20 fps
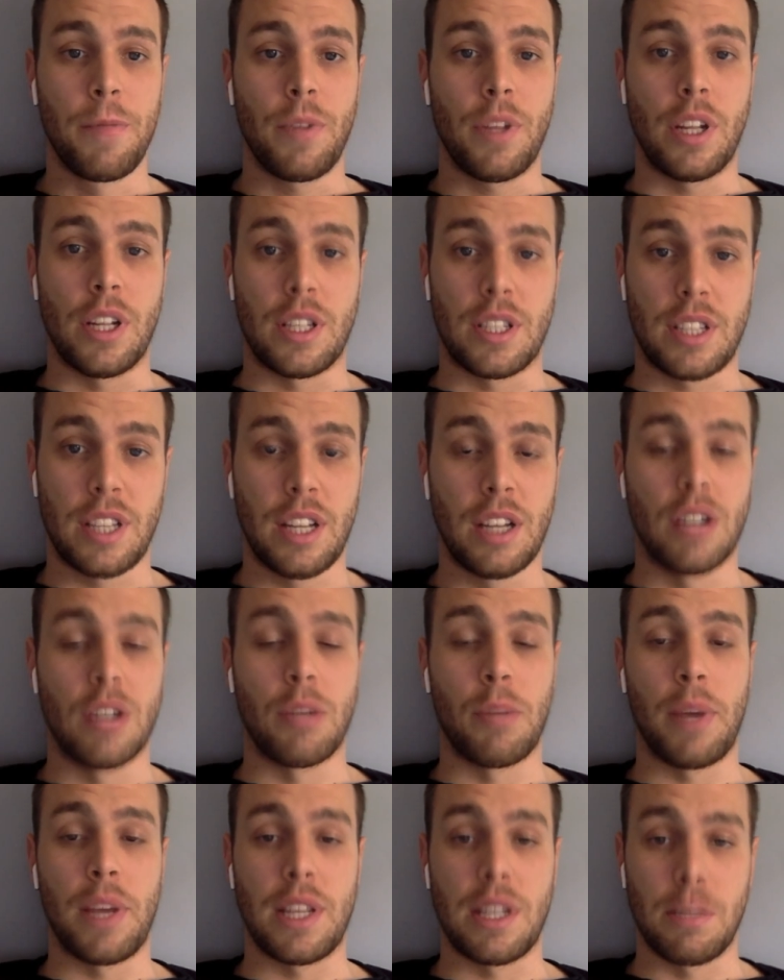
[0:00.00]
it's still an
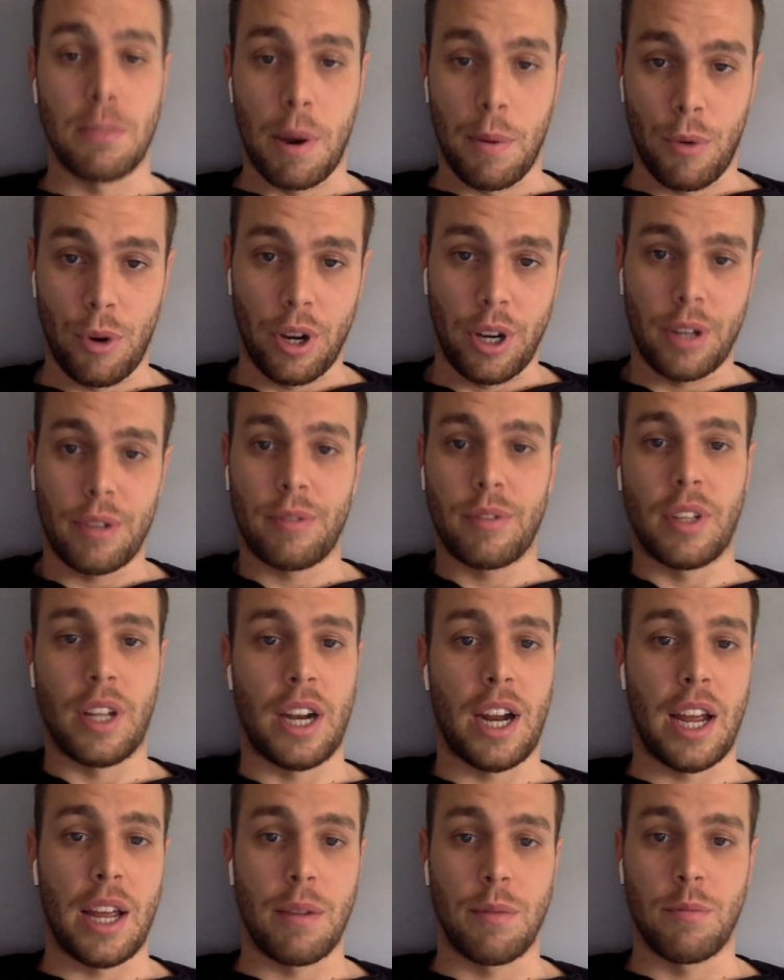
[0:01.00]
amazing memory that
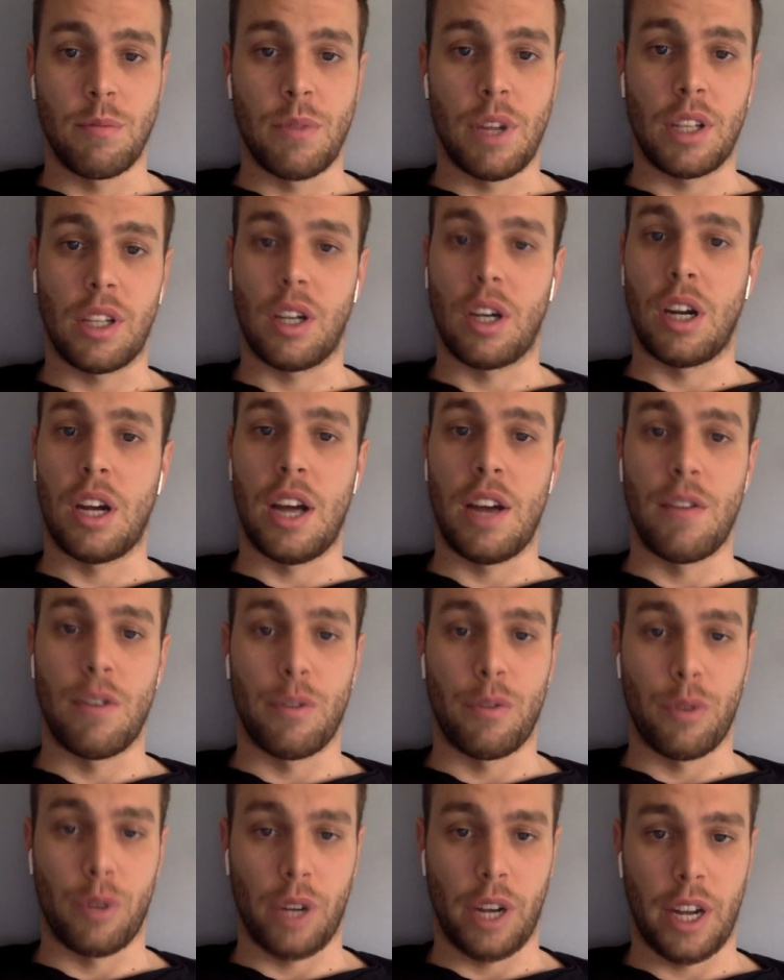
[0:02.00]
I'm not gonna ever
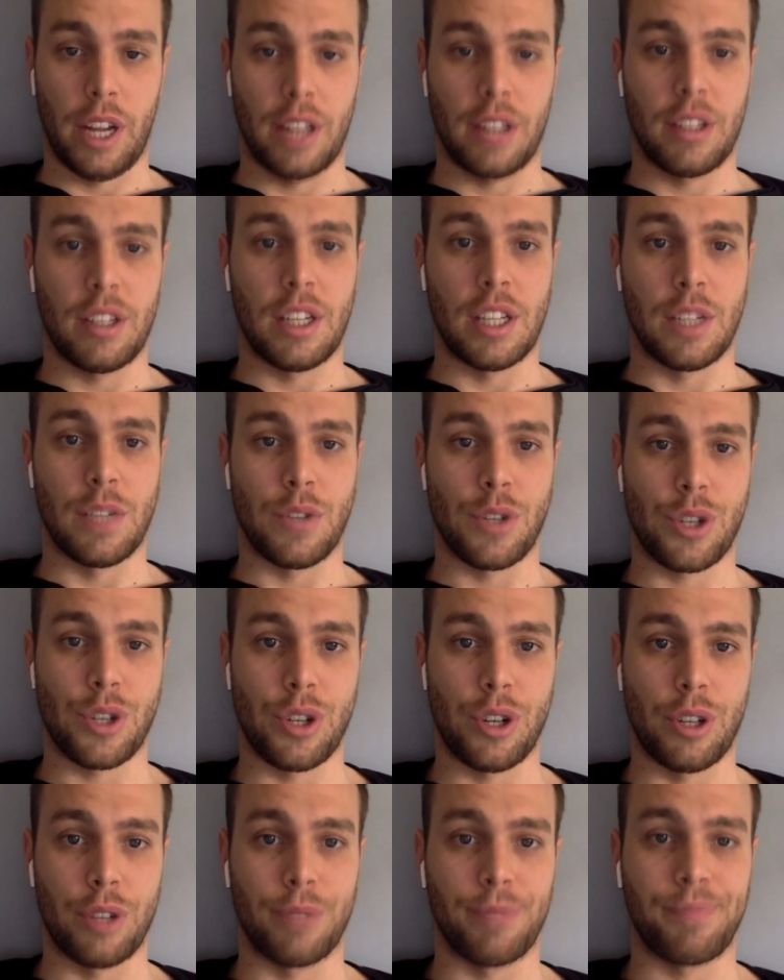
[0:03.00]
forget, that's for
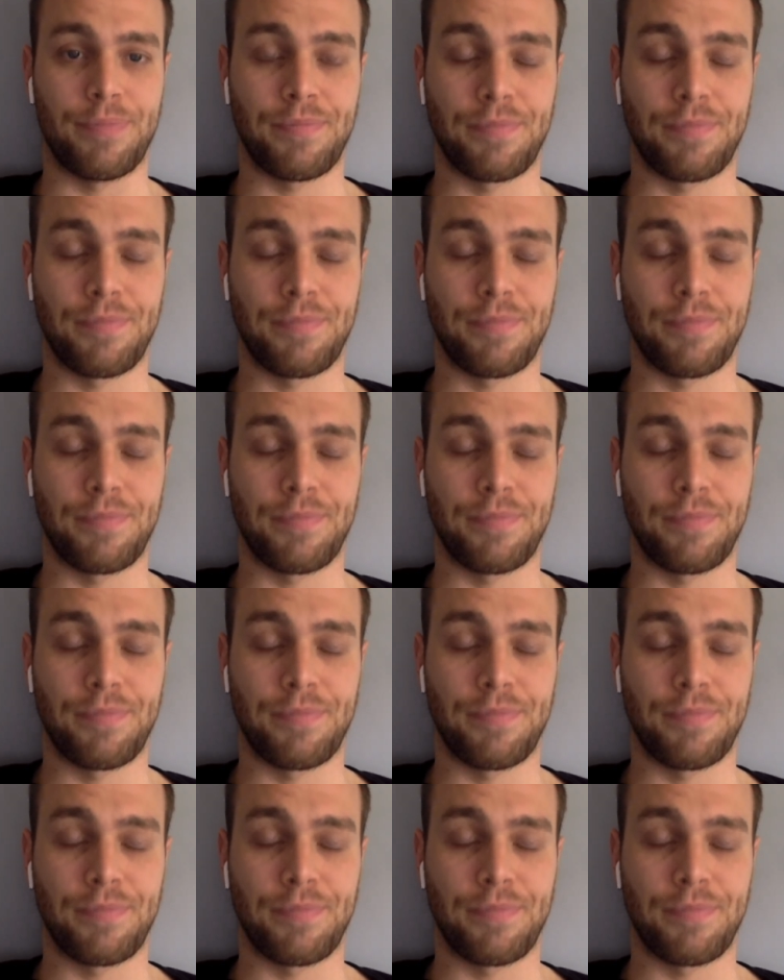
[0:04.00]
sure.